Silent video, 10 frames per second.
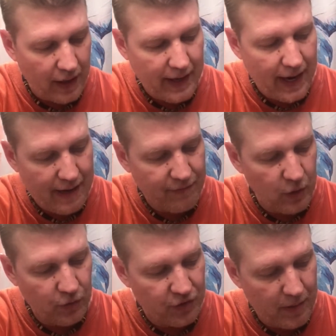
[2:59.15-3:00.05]
I have
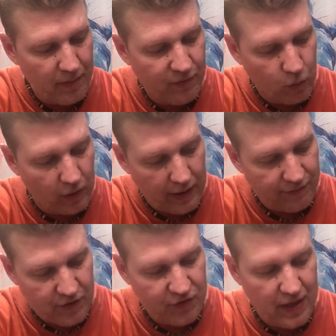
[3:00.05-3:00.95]
used it before.
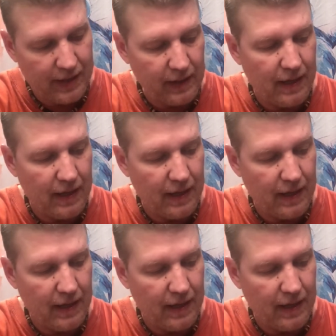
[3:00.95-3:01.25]
I've just not